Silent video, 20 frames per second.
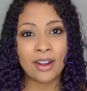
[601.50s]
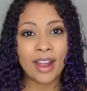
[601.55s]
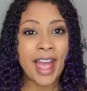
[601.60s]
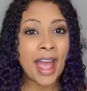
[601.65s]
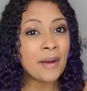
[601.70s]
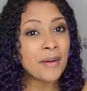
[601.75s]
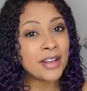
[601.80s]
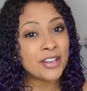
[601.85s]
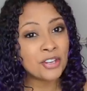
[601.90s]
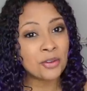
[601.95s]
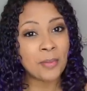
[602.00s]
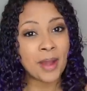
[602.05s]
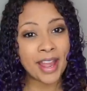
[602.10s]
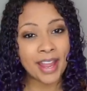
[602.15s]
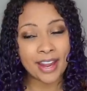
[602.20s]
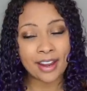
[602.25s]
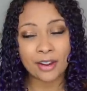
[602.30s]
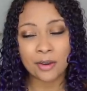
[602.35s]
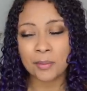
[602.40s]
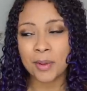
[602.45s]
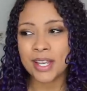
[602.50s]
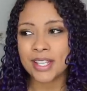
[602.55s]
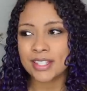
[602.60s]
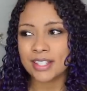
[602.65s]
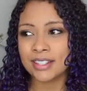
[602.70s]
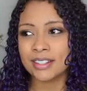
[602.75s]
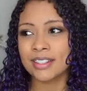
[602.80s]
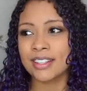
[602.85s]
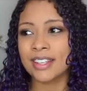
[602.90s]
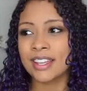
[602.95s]
how I do my hair
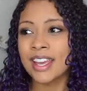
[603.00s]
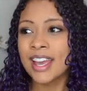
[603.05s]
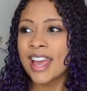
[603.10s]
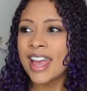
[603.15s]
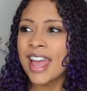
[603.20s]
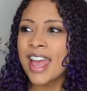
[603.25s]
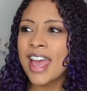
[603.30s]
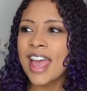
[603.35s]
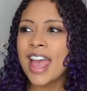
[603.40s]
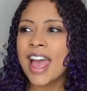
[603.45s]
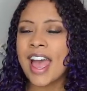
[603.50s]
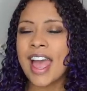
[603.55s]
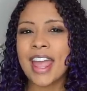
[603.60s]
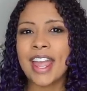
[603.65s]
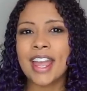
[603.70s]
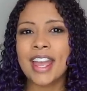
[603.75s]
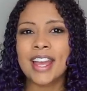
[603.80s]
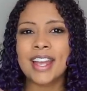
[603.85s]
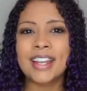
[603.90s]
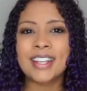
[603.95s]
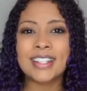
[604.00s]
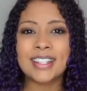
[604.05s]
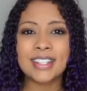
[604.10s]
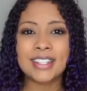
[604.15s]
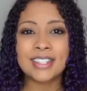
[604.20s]
basically. And